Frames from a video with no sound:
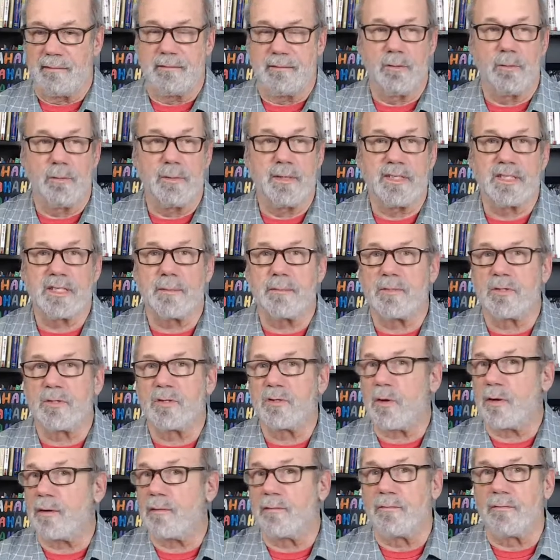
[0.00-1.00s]
doing some
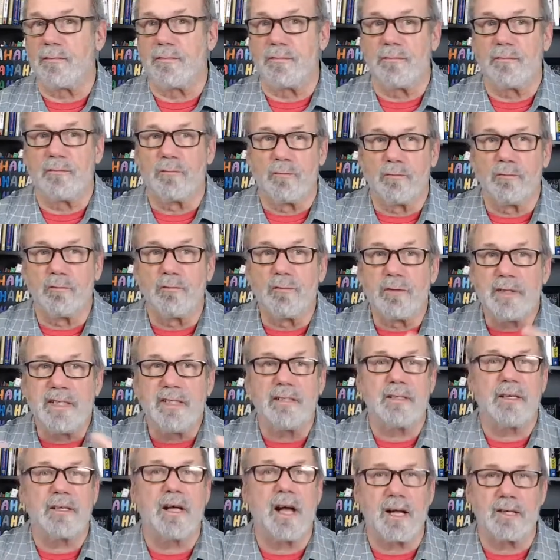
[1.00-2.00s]
sort of
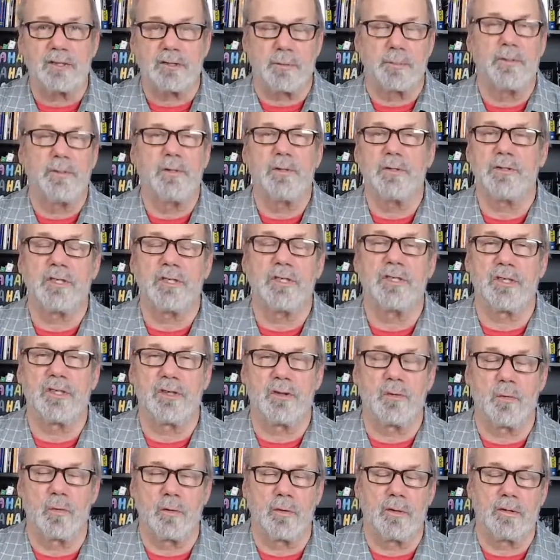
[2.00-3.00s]
real contribution to
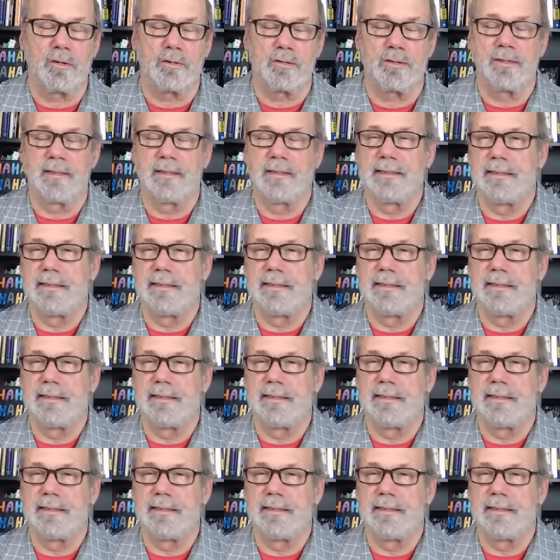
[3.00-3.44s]
the world,